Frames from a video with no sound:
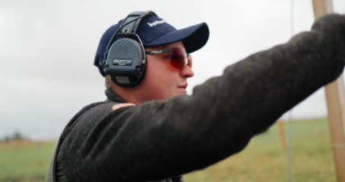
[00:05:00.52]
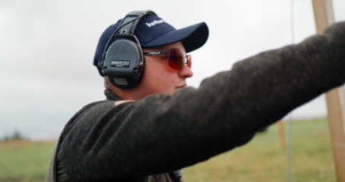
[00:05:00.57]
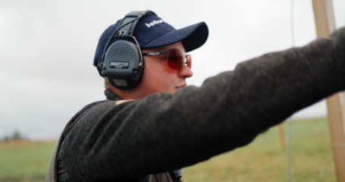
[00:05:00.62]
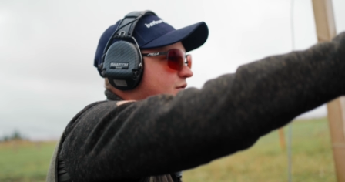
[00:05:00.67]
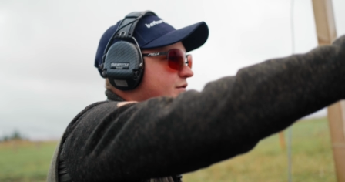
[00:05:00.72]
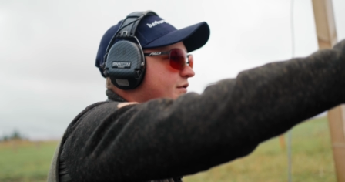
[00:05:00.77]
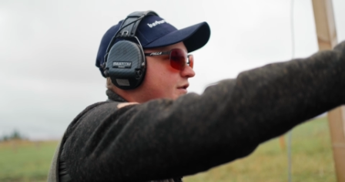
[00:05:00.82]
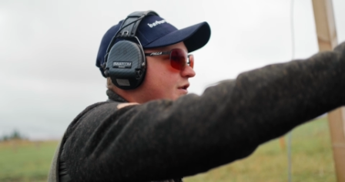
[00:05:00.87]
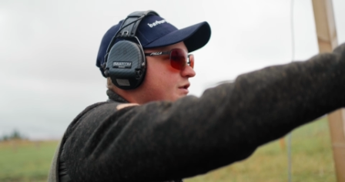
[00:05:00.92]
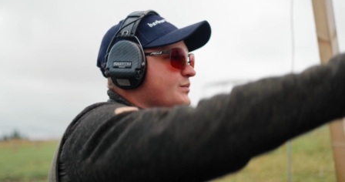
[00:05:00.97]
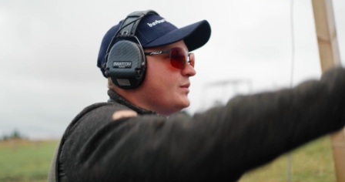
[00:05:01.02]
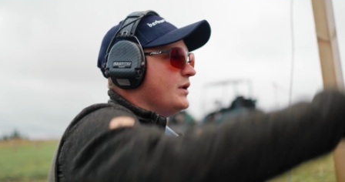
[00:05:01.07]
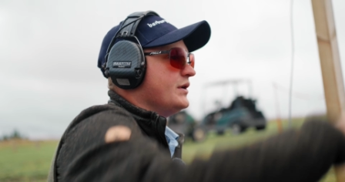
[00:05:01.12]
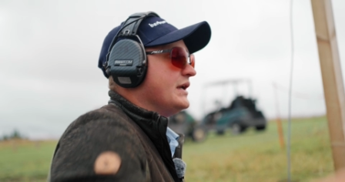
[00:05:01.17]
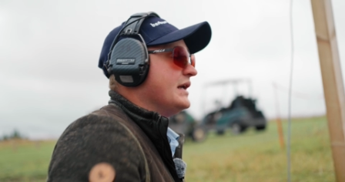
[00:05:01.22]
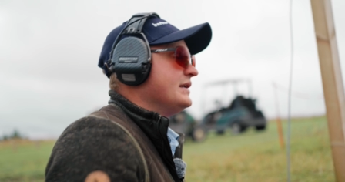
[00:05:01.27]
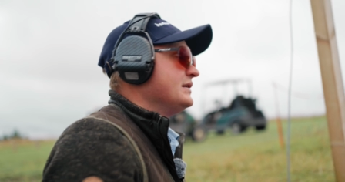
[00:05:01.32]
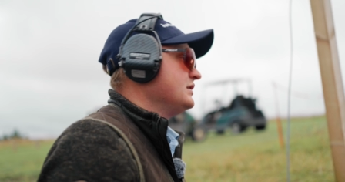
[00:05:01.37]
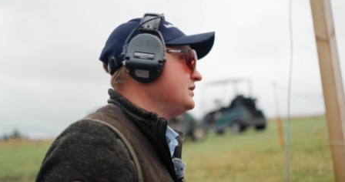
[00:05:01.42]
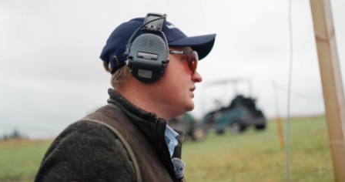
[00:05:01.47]
we do the first bird.
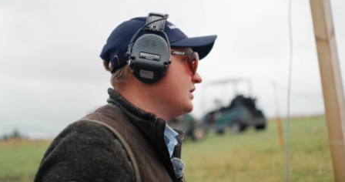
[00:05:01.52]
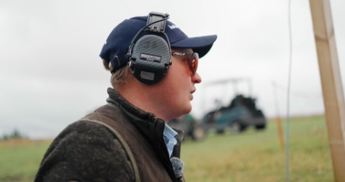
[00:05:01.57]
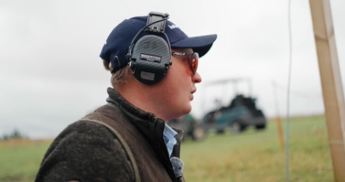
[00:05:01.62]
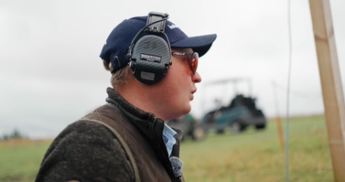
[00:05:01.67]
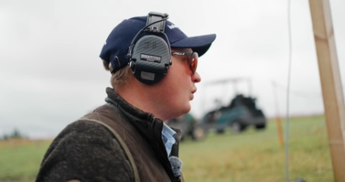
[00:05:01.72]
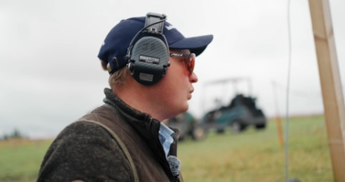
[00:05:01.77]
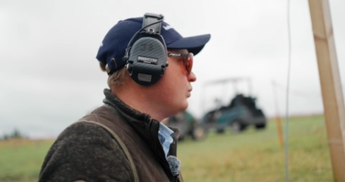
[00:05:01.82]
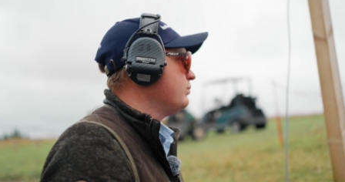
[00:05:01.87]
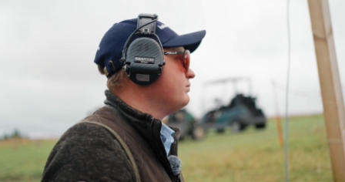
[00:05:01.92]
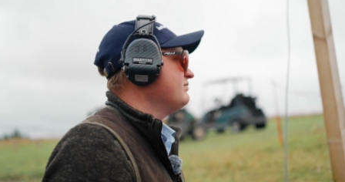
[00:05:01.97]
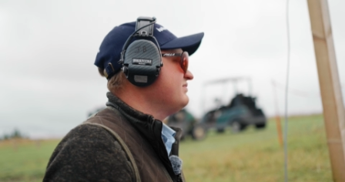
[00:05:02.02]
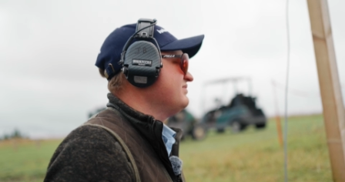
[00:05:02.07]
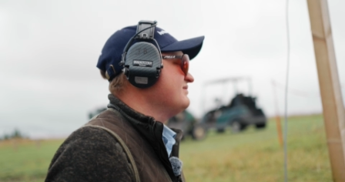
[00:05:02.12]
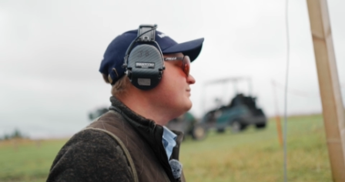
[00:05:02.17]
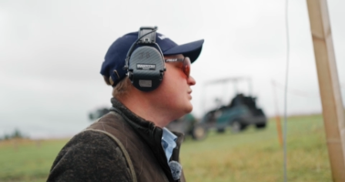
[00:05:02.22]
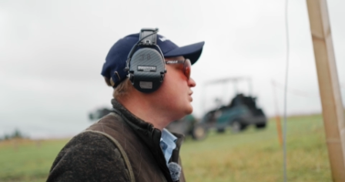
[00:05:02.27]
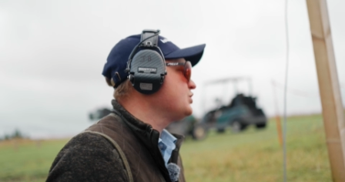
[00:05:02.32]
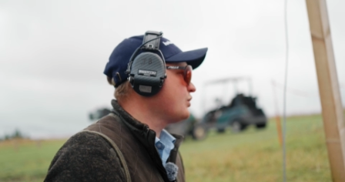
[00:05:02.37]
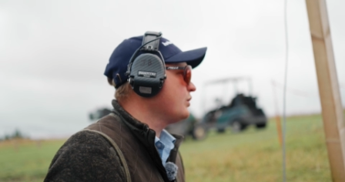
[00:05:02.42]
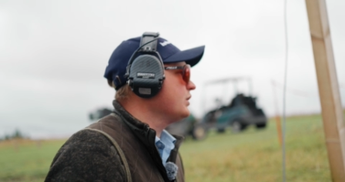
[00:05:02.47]
And, you know, the
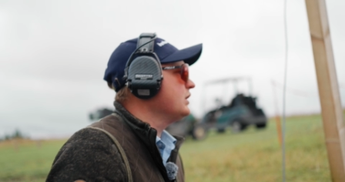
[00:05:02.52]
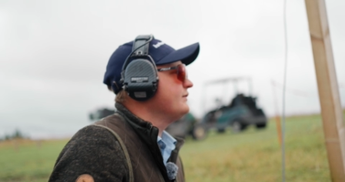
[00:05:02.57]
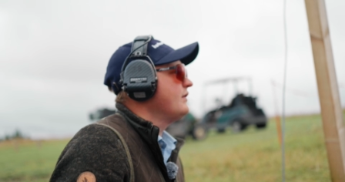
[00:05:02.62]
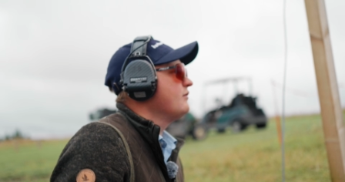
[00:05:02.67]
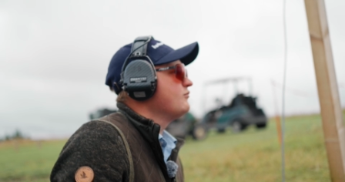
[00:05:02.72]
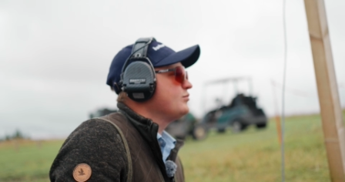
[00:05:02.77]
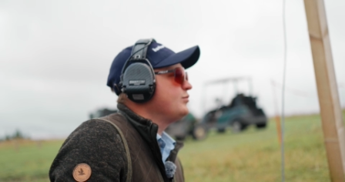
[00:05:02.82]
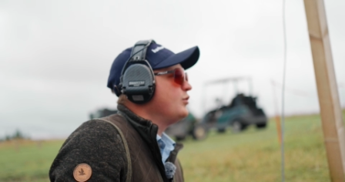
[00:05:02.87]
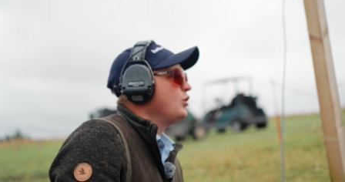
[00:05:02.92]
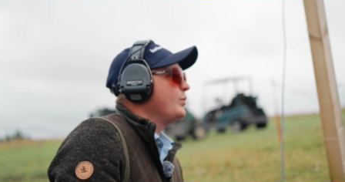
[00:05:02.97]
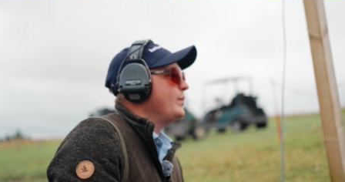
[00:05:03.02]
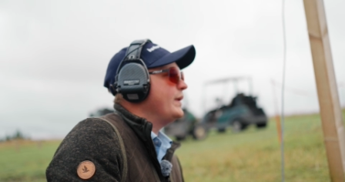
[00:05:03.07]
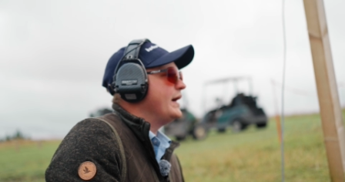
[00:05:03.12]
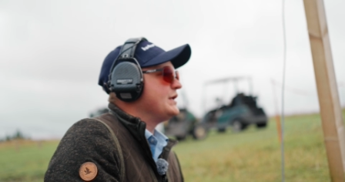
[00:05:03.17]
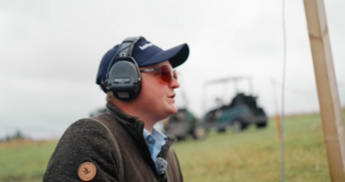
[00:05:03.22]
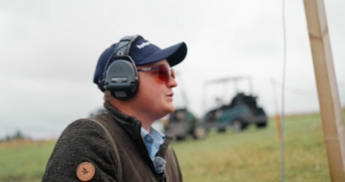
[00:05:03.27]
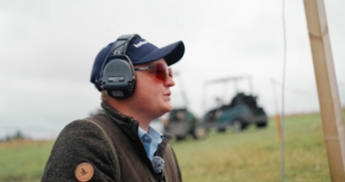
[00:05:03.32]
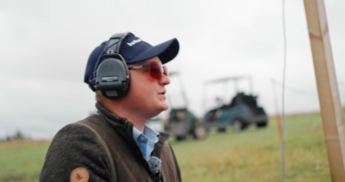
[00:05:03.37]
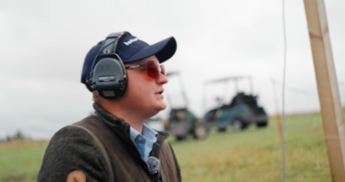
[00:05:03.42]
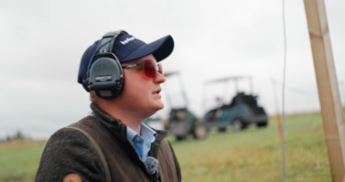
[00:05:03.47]
majority of on-report
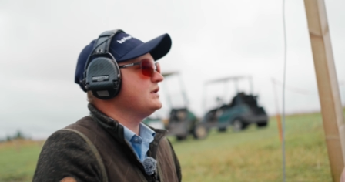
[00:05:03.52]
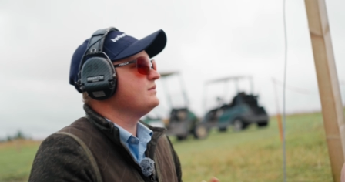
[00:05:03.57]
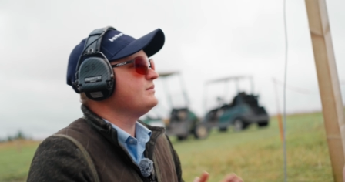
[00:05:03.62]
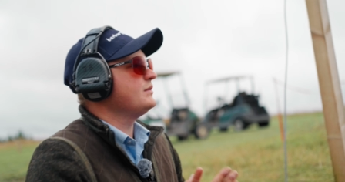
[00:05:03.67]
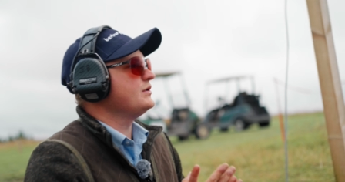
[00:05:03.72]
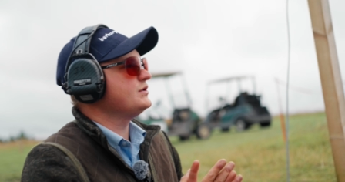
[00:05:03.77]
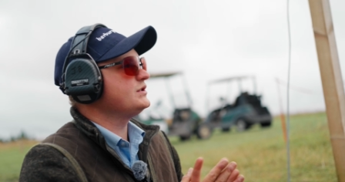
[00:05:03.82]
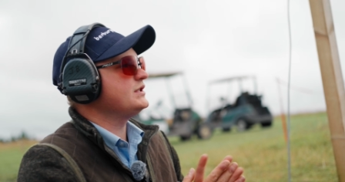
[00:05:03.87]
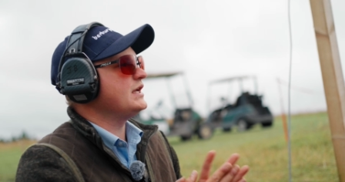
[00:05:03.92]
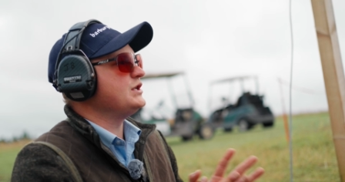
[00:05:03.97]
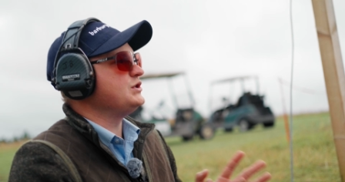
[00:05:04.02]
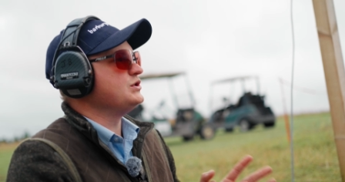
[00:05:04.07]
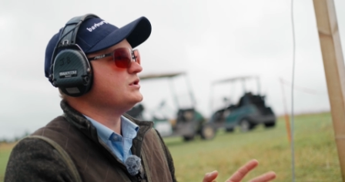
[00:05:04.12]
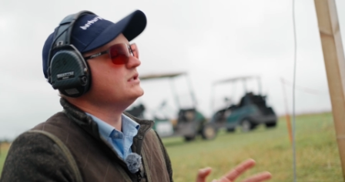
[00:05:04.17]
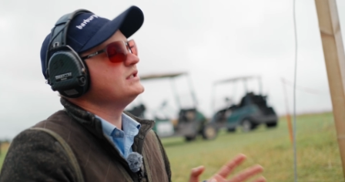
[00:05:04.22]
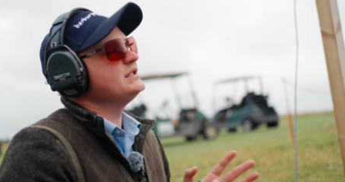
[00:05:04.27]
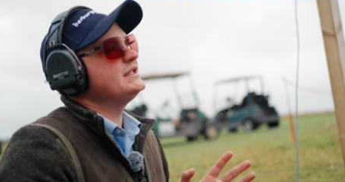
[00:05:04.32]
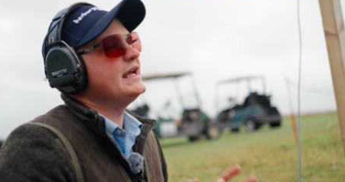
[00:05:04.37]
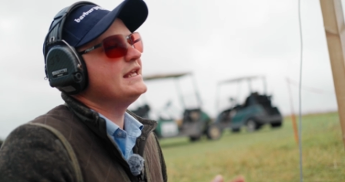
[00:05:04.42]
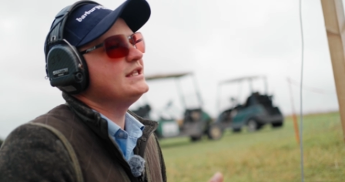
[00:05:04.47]
pairs you'll see on most
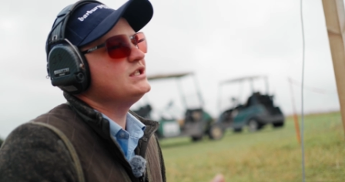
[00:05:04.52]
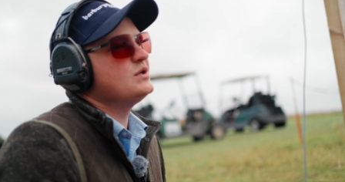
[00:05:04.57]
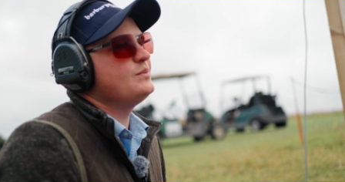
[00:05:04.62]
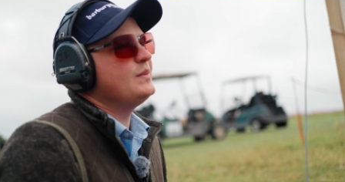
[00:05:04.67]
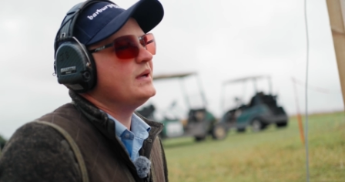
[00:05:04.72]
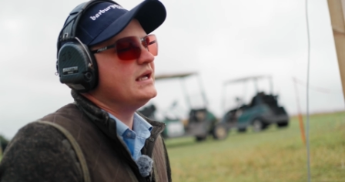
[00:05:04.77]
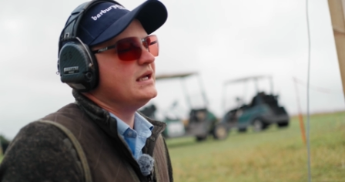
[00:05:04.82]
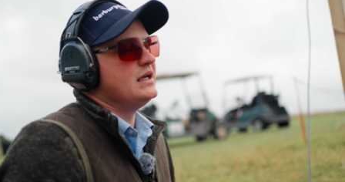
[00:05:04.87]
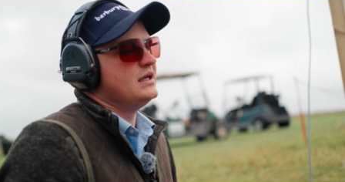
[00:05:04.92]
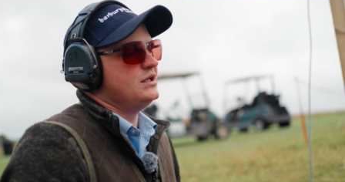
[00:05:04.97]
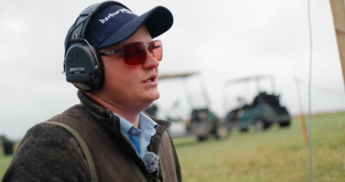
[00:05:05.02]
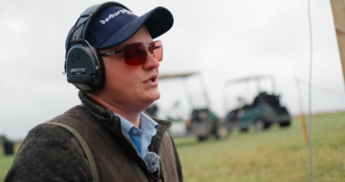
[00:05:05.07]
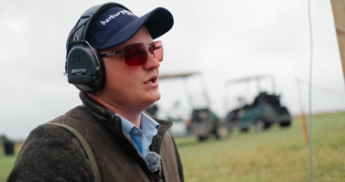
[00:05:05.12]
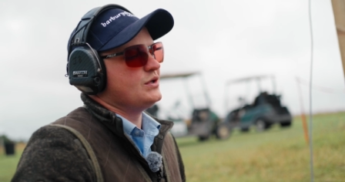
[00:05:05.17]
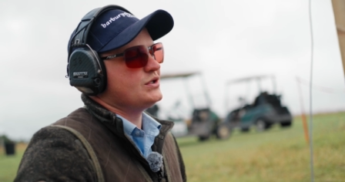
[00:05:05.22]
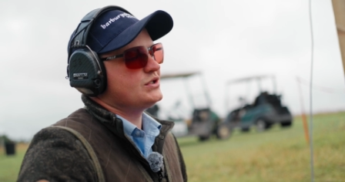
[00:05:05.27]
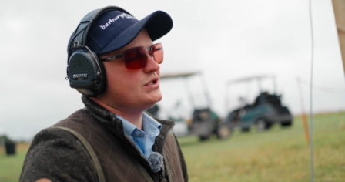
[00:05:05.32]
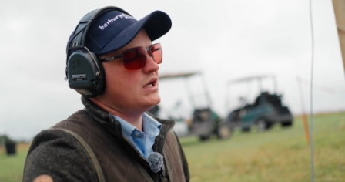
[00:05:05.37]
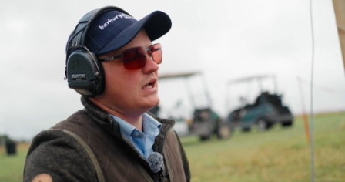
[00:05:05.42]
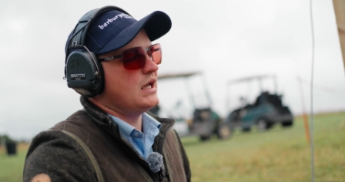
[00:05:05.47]
stations tend to be, you
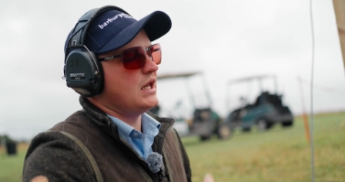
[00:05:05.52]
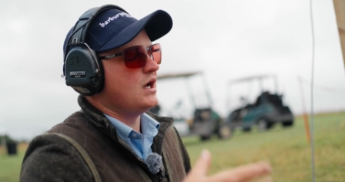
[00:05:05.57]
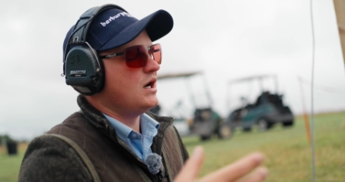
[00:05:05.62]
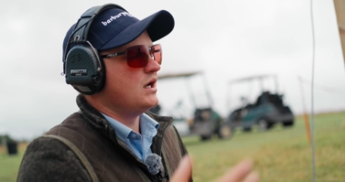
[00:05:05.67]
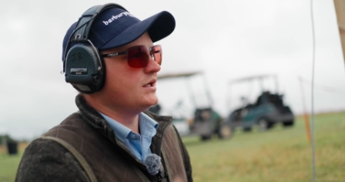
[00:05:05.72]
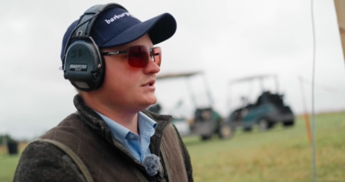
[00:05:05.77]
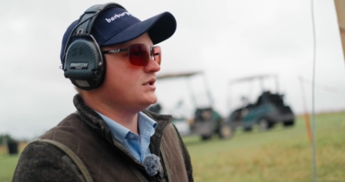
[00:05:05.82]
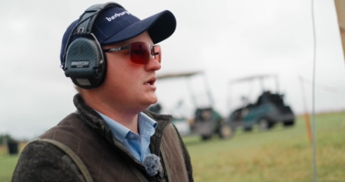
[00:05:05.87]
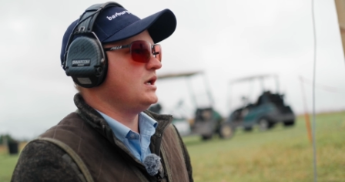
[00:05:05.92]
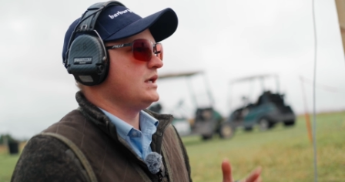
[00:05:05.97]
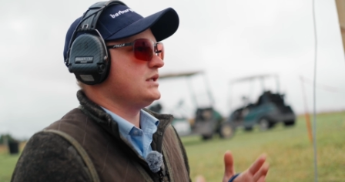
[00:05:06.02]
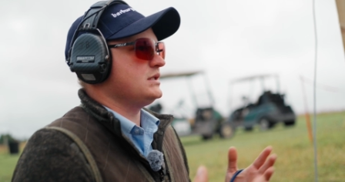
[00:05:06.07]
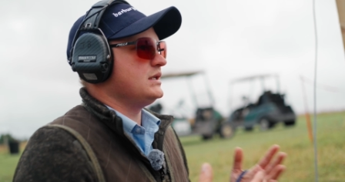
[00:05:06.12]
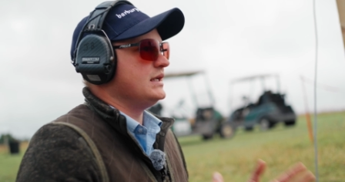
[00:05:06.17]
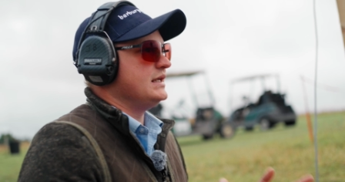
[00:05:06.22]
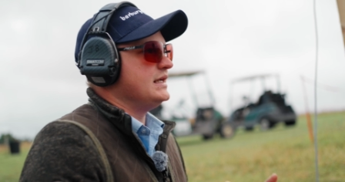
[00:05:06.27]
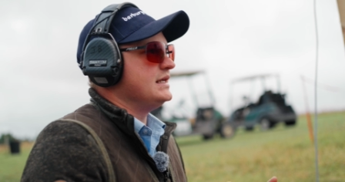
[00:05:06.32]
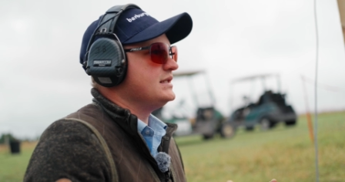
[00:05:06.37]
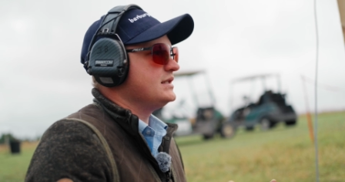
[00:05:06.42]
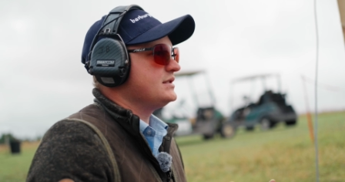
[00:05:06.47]
know, slightly harder target,
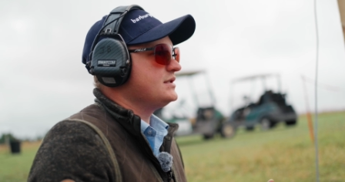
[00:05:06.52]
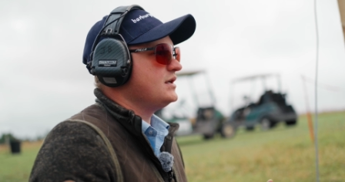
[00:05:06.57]
slightly easier